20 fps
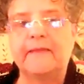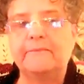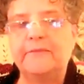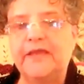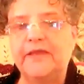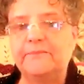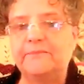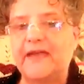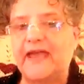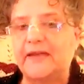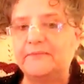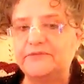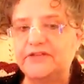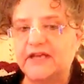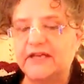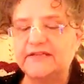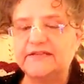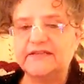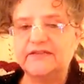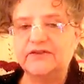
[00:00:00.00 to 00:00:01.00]
being
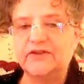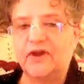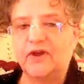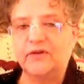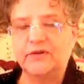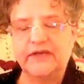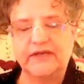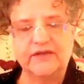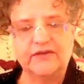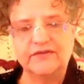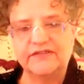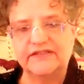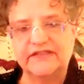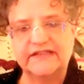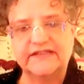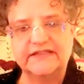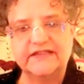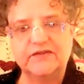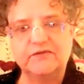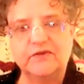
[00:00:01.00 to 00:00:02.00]
baptized in the Holy Ghost
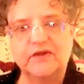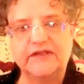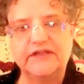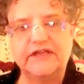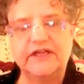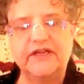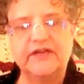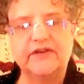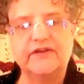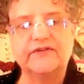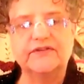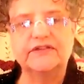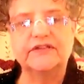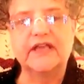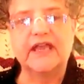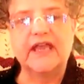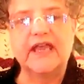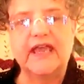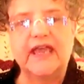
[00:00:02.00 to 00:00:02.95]
61 years.